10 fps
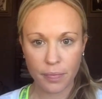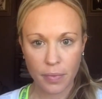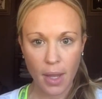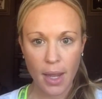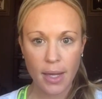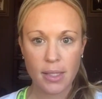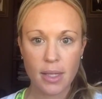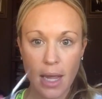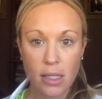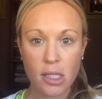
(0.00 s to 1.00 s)
Okay, so
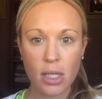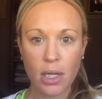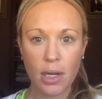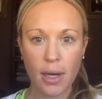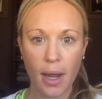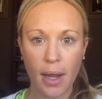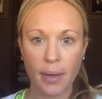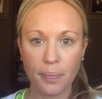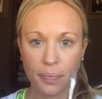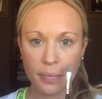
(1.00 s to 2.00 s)
that's the good eye.
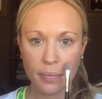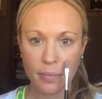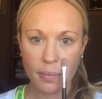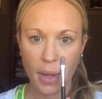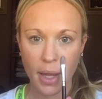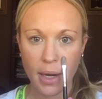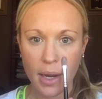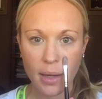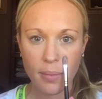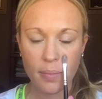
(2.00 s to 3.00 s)
Bad
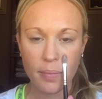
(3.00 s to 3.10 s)
eye,